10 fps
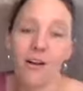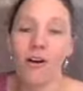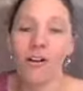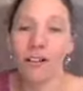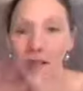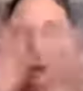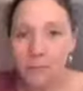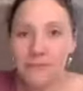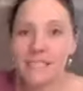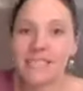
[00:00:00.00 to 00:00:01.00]

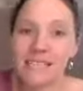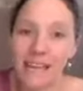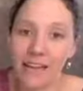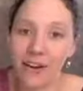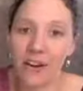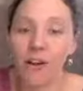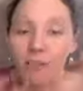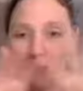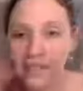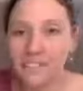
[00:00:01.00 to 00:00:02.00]
encompasses together. It all
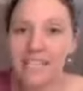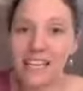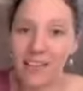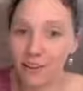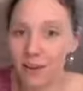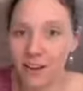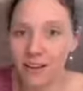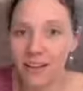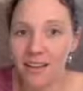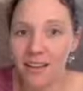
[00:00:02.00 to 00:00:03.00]
fits together.
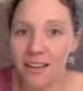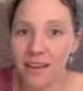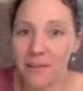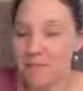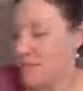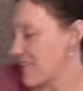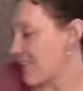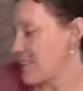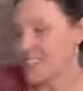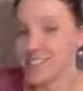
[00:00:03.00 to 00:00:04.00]
And
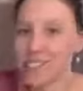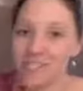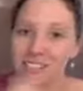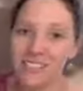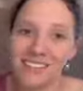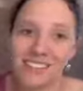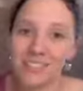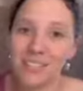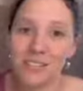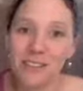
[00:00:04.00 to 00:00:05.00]
this is
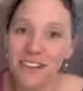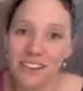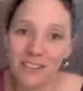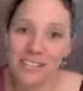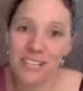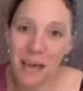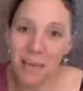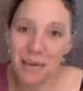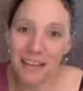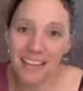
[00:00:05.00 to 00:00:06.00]
just another step
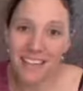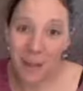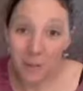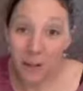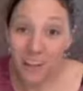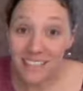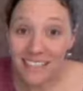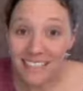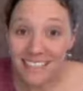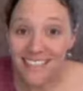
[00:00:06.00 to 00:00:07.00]
in that
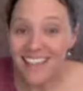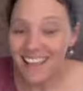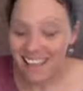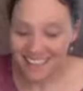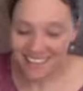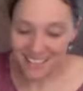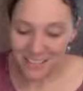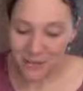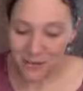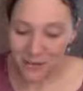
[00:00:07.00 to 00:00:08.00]
process. And
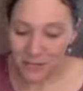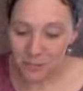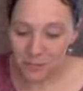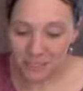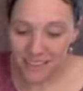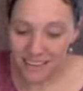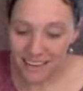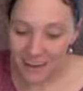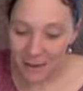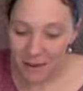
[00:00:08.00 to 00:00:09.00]
so I'm super
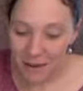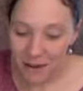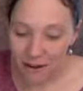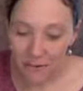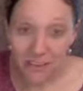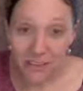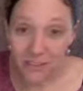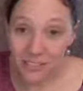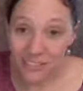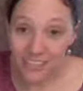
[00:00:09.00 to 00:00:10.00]
excited about Irina, who
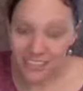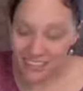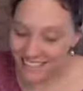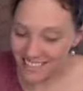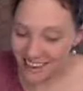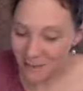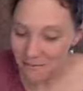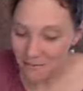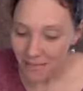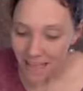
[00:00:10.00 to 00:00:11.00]
just got her kit today.
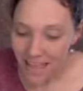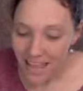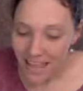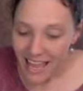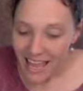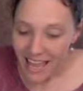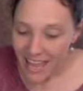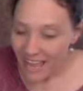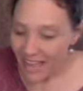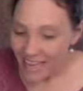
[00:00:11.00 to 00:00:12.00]

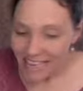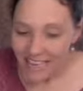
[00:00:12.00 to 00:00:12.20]
And